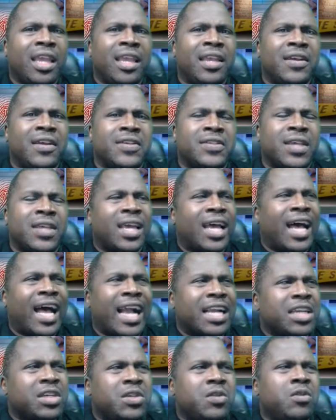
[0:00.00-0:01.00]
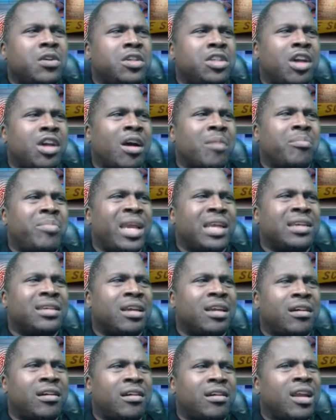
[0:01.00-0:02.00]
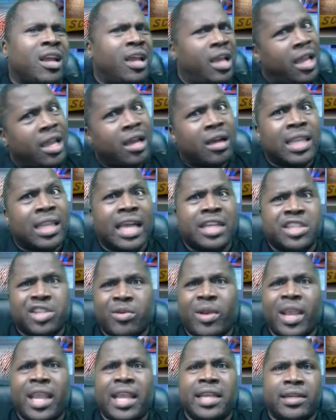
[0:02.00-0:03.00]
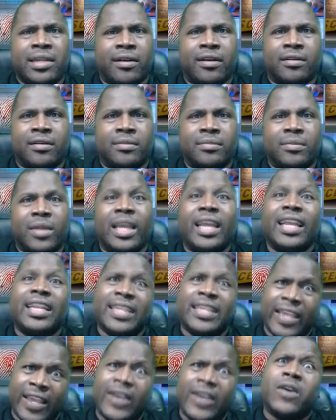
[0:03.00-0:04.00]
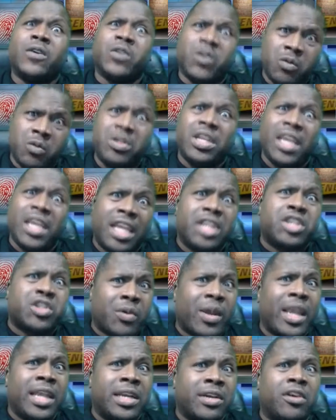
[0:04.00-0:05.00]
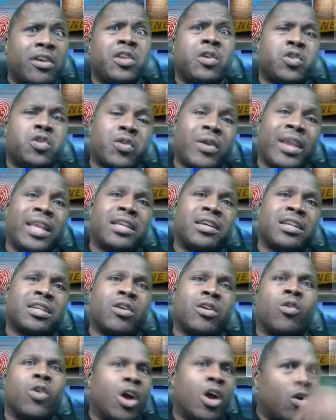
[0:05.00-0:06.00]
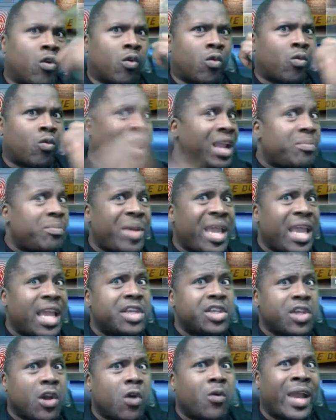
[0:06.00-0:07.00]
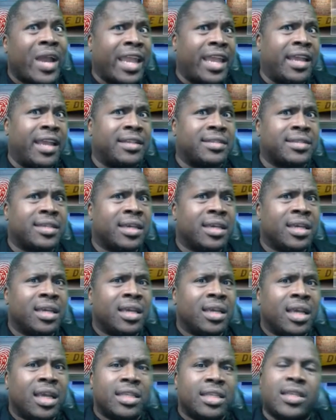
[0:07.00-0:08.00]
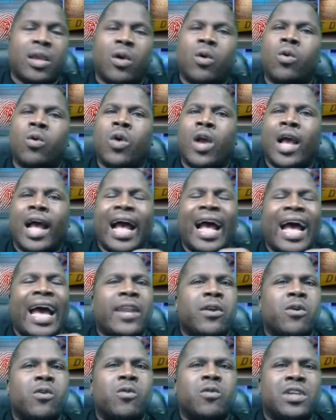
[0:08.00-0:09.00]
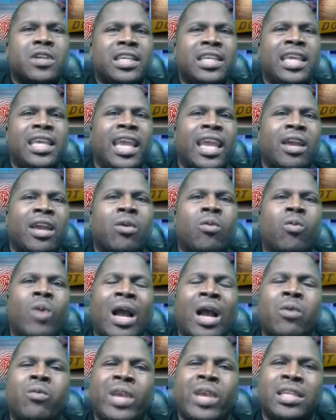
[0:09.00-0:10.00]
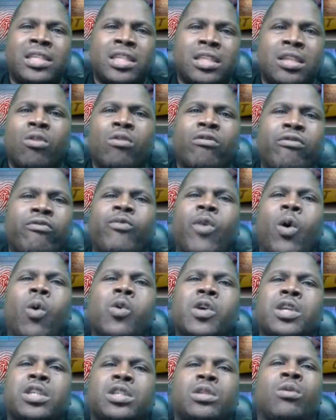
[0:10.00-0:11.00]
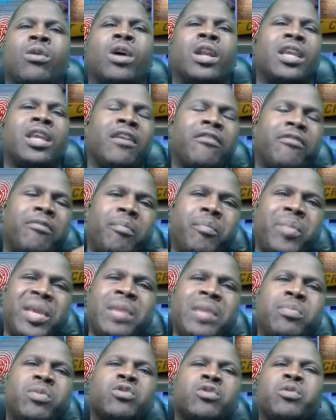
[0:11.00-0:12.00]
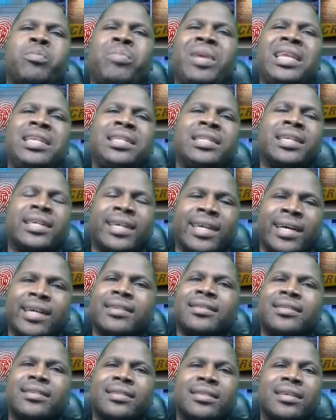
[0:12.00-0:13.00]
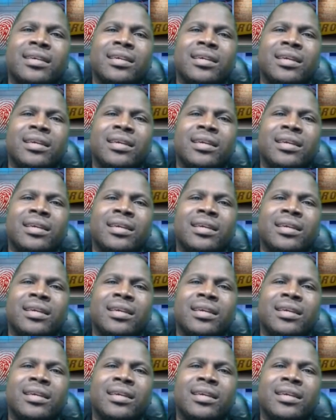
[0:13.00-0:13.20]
is, I could do the job better than her. Hell, I trained her. And hell, you did train her. You trained her to go right past your ass. So I don't get why we so focused on if people speak to us.